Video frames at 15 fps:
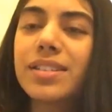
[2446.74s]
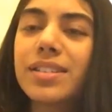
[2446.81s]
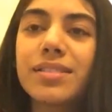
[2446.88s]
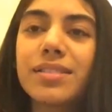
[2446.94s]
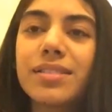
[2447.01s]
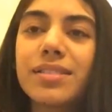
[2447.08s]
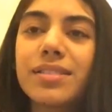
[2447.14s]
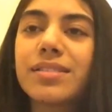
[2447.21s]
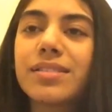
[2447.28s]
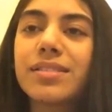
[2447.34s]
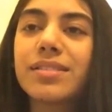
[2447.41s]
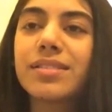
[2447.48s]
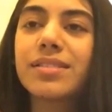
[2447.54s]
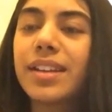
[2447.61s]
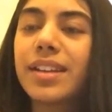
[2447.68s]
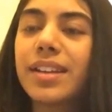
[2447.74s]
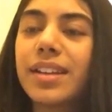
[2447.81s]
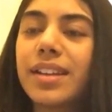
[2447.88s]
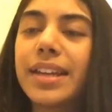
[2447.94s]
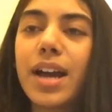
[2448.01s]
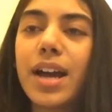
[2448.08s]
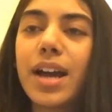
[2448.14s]
and yeah,
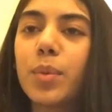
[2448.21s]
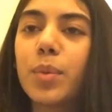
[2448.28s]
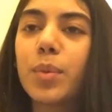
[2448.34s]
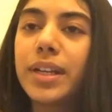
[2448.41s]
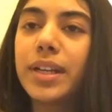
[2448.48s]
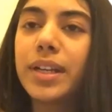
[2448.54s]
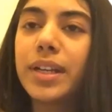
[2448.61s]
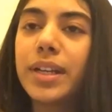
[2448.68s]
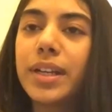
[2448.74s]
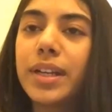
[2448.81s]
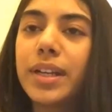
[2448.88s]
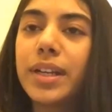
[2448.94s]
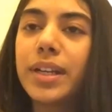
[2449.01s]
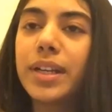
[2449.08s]
we'll get back to you right away.